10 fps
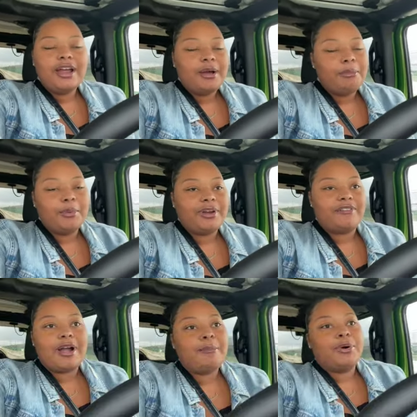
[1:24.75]
But
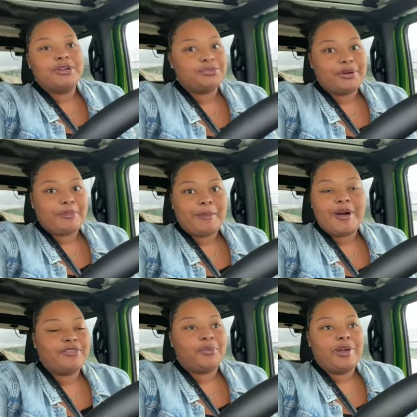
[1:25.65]
whatever, I'm always running my
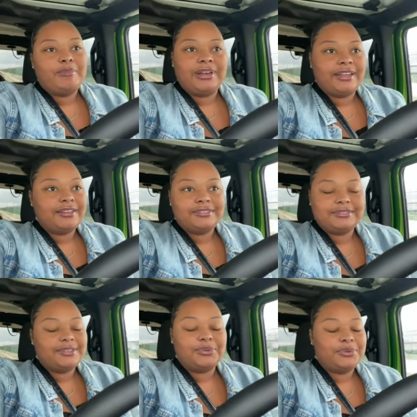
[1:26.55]
mouth and rambling
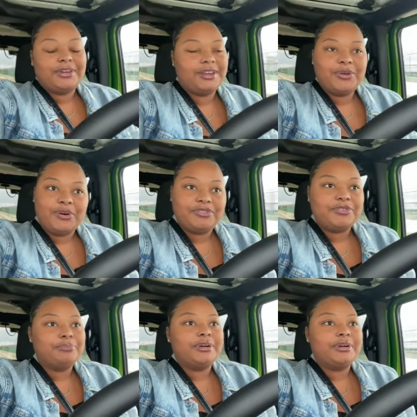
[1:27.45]
on,